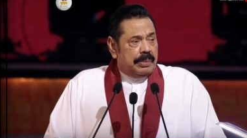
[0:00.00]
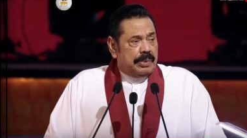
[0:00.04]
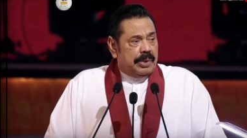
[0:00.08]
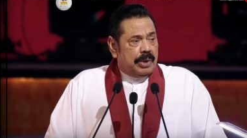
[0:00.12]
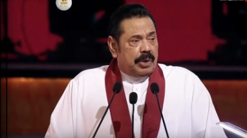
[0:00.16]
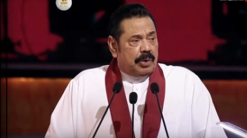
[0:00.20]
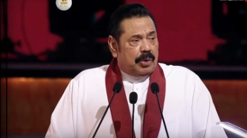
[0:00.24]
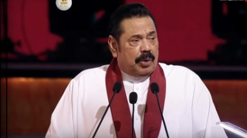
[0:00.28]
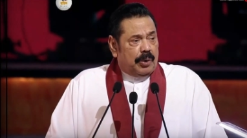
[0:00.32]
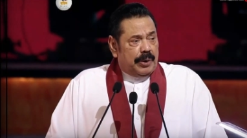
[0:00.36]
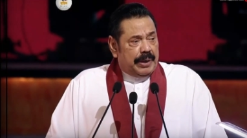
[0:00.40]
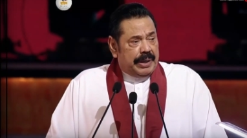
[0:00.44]

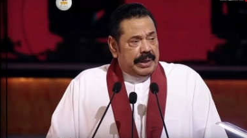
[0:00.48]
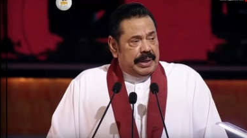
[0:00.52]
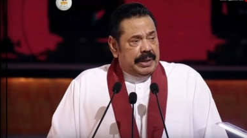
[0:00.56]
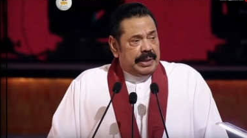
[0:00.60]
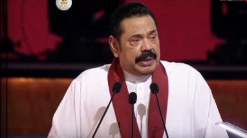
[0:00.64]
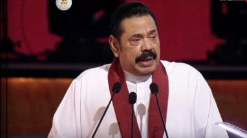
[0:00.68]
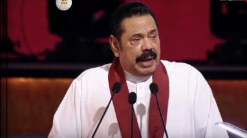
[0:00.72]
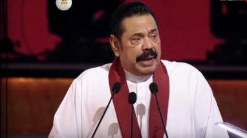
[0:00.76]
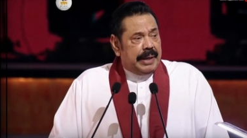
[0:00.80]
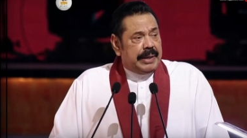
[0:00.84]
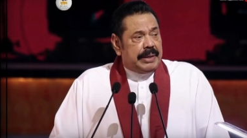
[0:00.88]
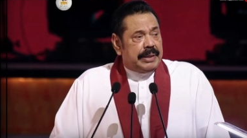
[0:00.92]
the
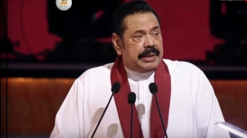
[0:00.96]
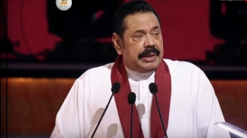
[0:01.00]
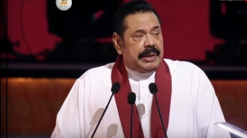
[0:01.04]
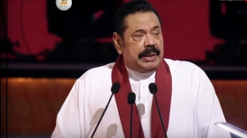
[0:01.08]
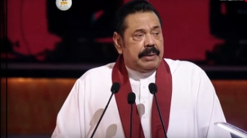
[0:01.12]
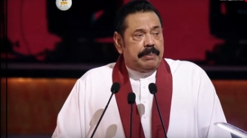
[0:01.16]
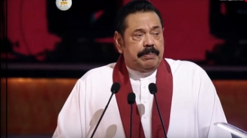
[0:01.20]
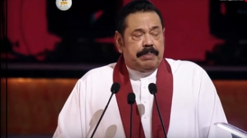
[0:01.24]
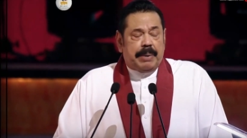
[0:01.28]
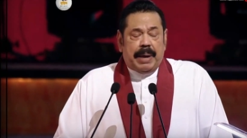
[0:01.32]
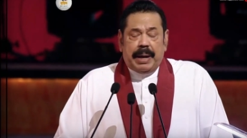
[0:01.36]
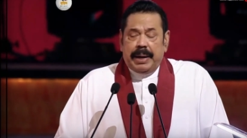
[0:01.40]

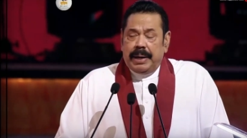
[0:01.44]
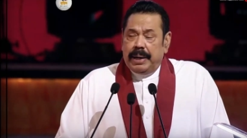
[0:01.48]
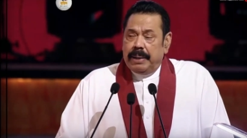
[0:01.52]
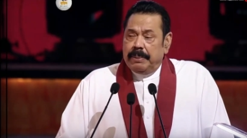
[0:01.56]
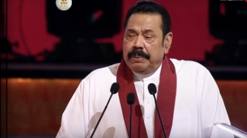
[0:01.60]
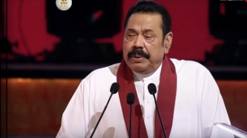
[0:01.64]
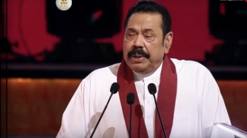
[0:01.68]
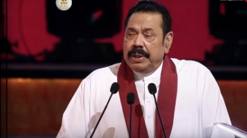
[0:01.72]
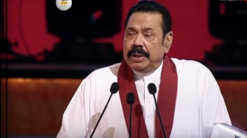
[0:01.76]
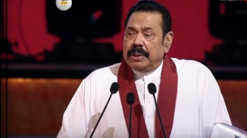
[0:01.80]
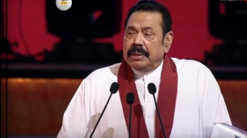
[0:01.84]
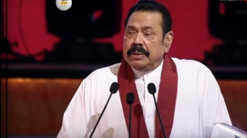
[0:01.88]
COVID-19
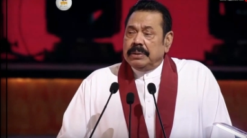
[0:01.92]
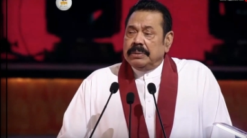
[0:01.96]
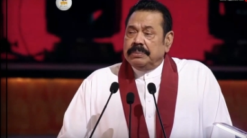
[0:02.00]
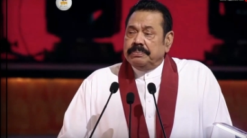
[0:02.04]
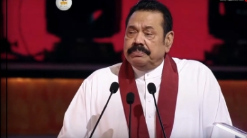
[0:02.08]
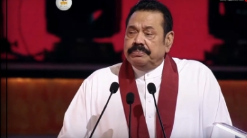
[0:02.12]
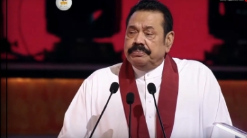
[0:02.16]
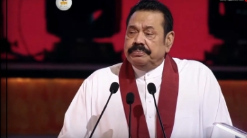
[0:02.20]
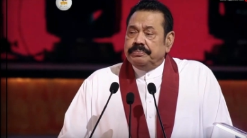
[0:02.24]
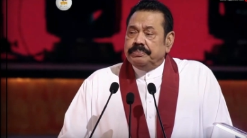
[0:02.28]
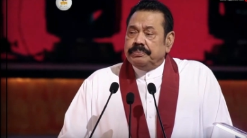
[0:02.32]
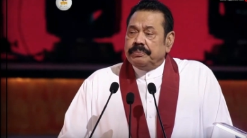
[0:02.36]
pandemic,
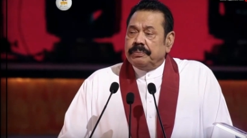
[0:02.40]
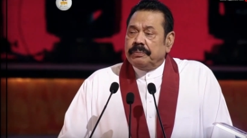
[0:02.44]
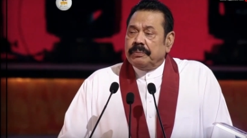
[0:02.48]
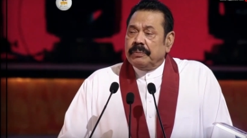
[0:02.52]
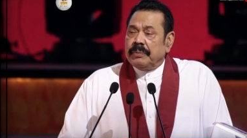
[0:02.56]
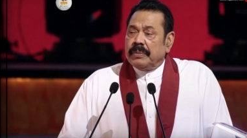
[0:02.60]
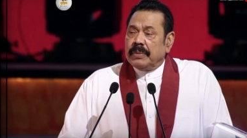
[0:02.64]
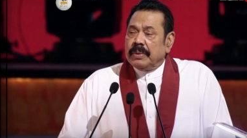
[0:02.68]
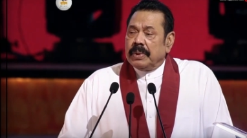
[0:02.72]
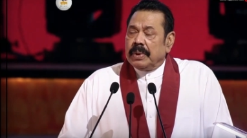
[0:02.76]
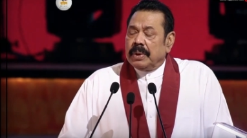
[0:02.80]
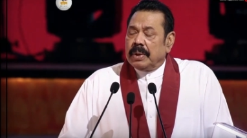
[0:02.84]

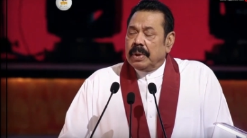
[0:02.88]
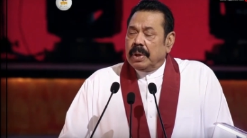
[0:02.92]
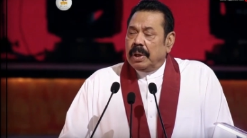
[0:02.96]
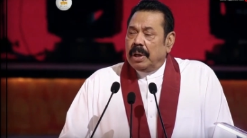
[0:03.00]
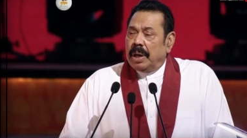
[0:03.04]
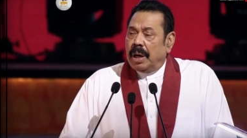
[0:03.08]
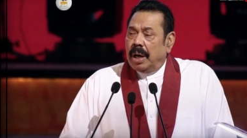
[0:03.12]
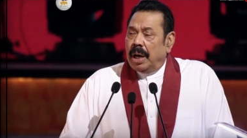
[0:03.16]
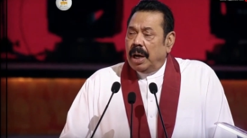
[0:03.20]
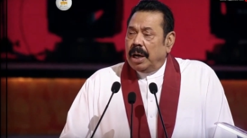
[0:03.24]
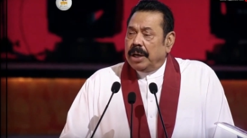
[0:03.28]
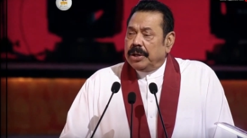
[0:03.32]

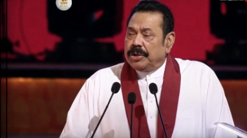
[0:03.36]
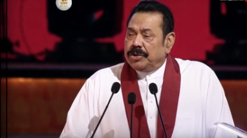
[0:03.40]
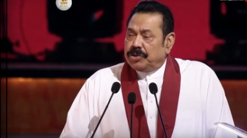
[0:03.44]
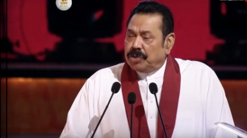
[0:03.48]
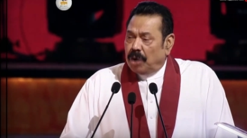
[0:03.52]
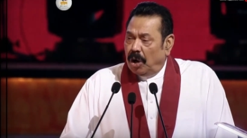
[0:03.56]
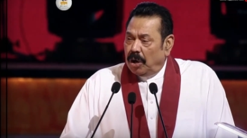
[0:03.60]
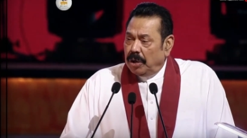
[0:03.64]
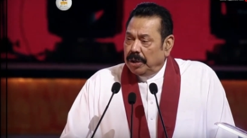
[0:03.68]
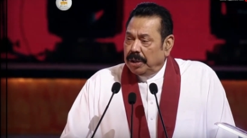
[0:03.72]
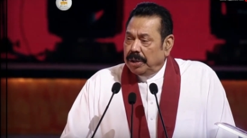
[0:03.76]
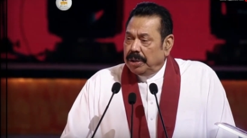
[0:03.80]
I
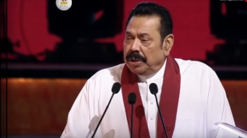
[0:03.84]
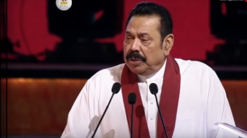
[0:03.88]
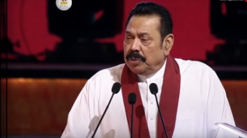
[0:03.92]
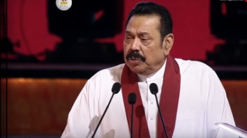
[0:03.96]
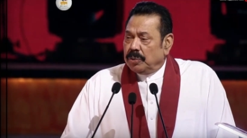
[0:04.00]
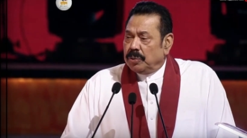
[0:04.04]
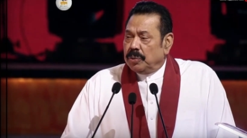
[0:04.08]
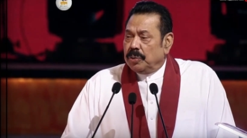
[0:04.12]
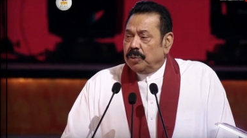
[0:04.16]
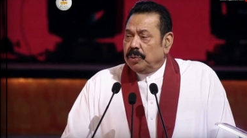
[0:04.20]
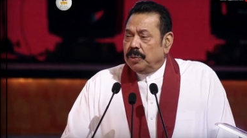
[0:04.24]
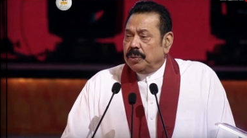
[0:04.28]
join
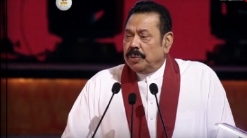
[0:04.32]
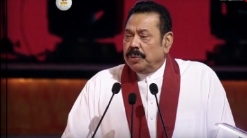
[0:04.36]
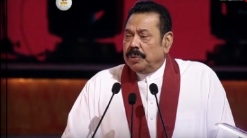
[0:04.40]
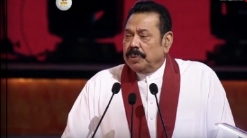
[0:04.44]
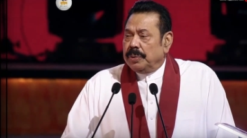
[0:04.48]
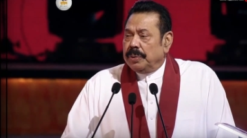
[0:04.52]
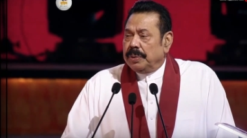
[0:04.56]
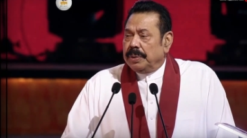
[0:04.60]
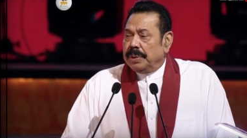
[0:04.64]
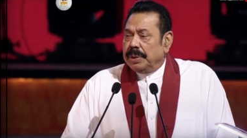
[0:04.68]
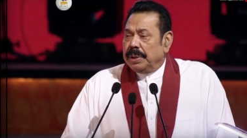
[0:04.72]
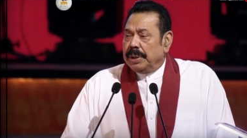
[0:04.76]
you
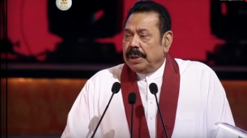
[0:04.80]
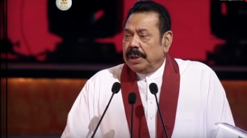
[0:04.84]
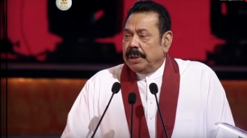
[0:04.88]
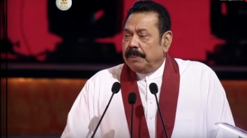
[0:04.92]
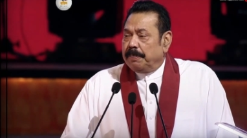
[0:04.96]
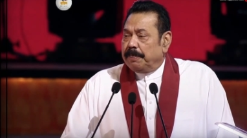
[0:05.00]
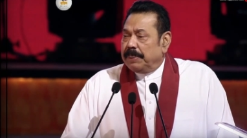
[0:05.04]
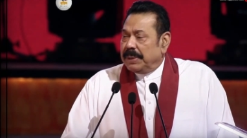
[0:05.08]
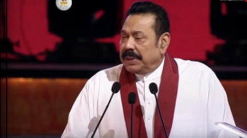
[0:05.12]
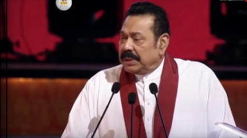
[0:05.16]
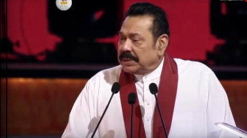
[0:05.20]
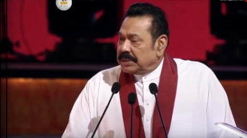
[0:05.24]

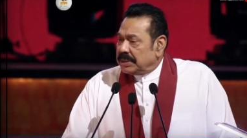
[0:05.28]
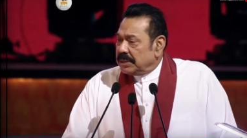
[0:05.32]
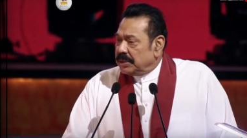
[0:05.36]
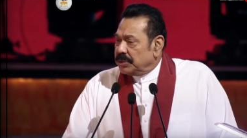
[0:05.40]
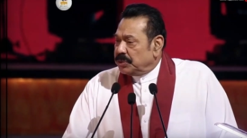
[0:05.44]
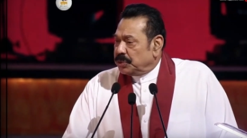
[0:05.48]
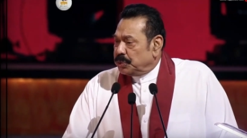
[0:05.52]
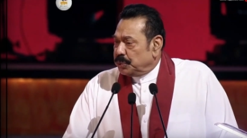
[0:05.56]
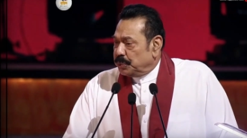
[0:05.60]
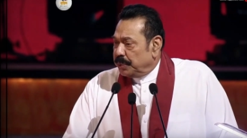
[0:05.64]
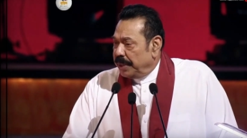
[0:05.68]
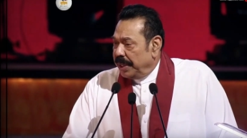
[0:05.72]
in
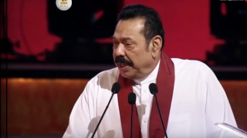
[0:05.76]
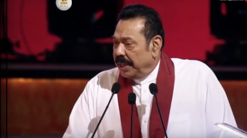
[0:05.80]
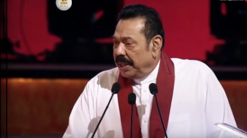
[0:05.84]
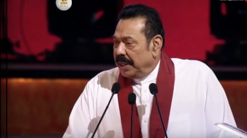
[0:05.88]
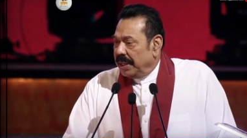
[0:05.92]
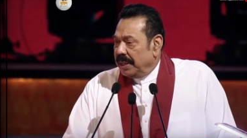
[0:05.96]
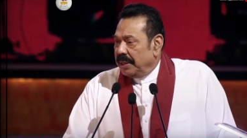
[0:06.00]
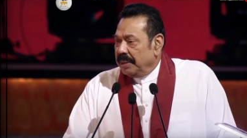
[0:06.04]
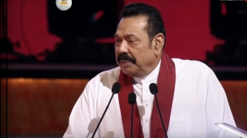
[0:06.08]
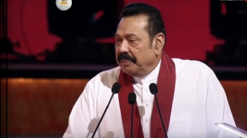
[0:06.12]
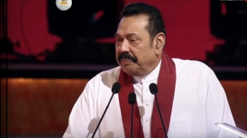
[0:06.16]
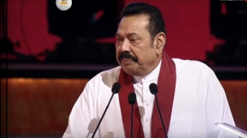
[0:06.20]
person
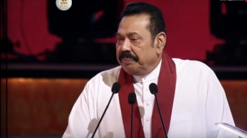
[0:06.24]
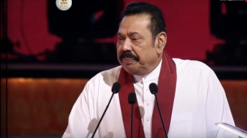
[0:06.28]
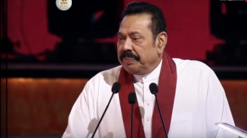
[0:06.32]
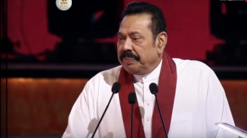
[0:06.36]
today